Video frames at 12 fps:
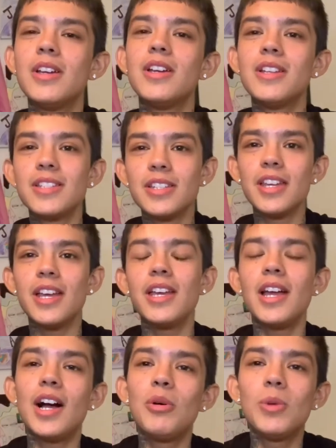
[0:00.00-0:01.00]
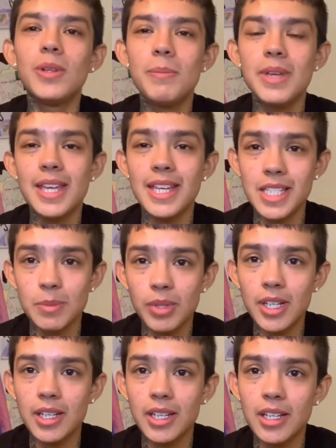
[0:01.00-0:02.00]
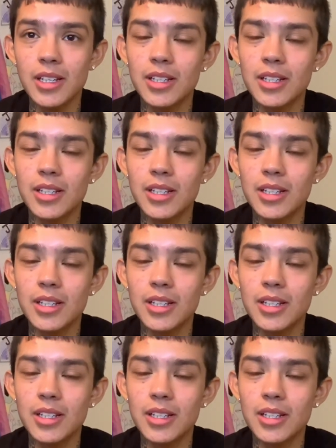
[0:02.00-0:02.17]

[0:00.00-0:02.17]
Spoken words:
Today I will be explaining